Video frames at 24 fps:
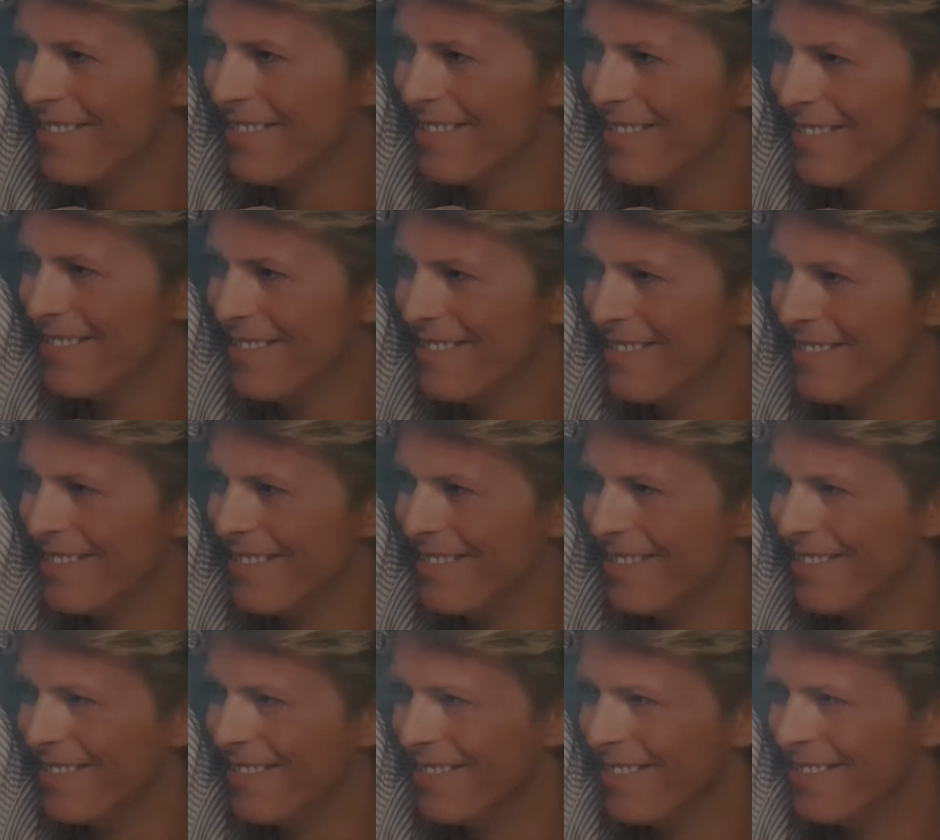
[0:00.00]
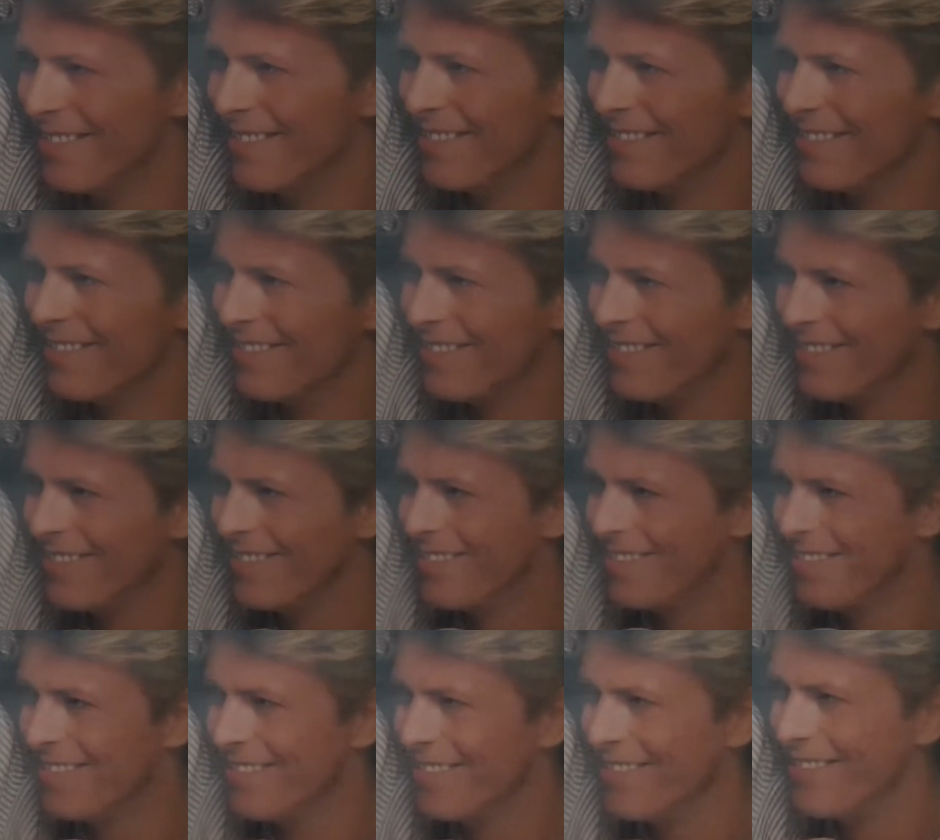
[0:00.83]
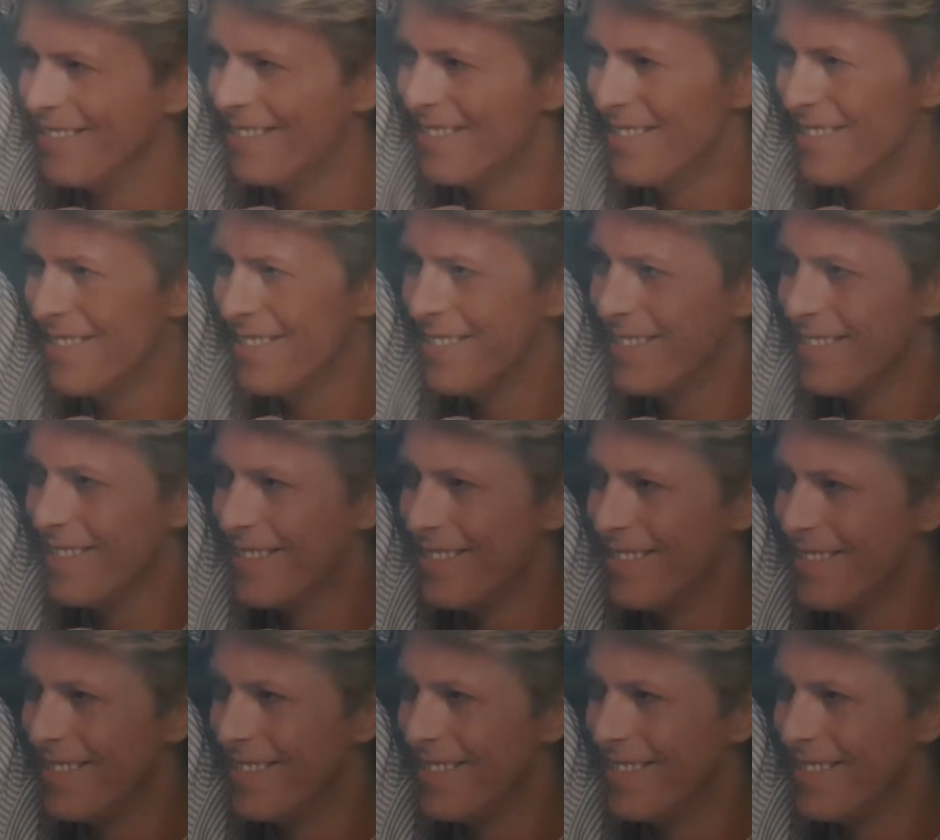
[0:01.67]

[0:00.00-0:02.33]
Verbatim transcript: Ragazza Sola, which I think